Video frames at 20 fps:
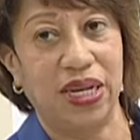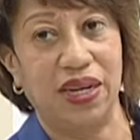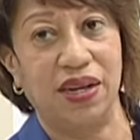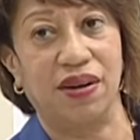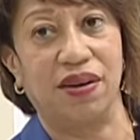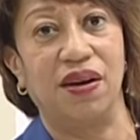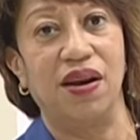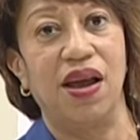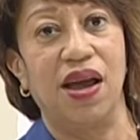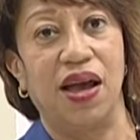
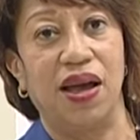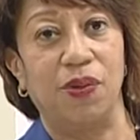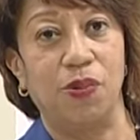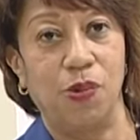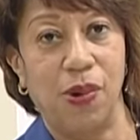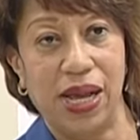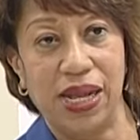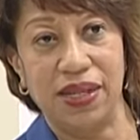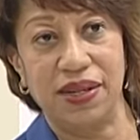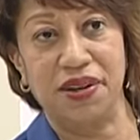here, and
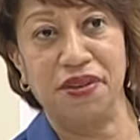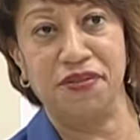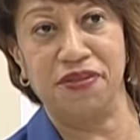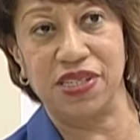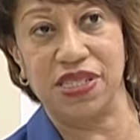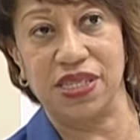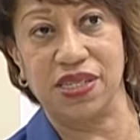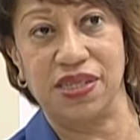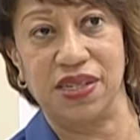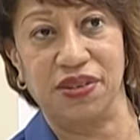while they're
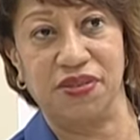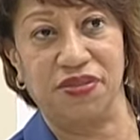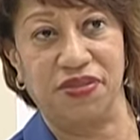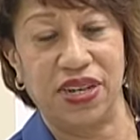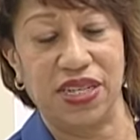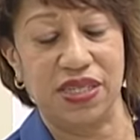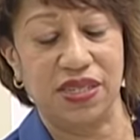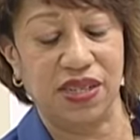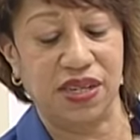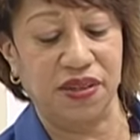visiting
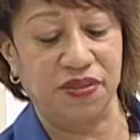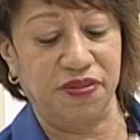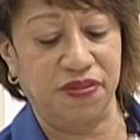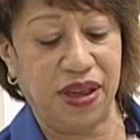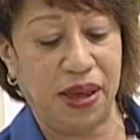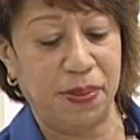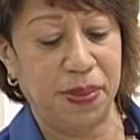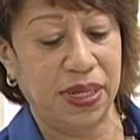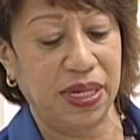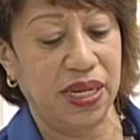friends and
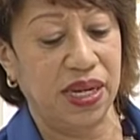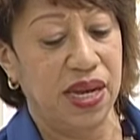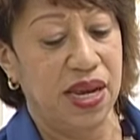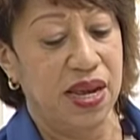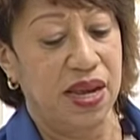family,